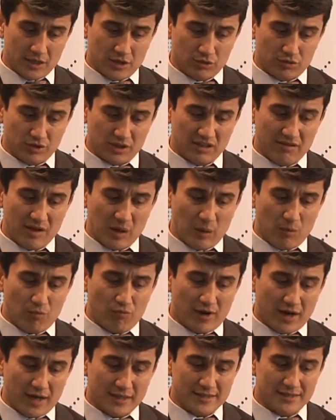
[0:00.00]
to develop
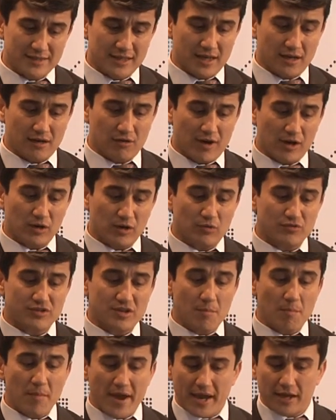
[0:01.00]
one, the, one of the
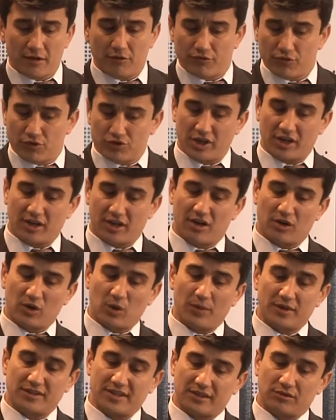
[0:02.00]
main future
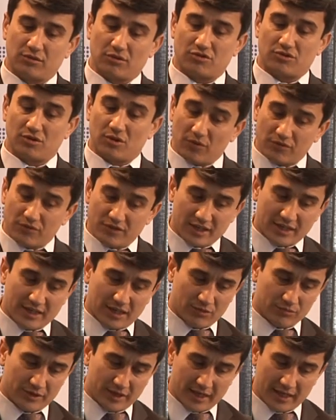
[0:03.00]
economic sectors of the
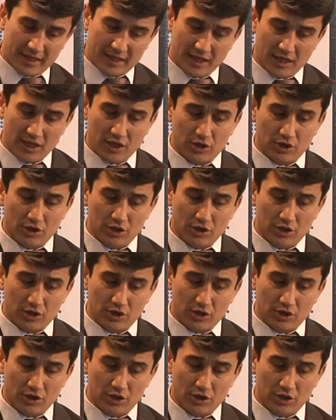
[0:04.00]
country,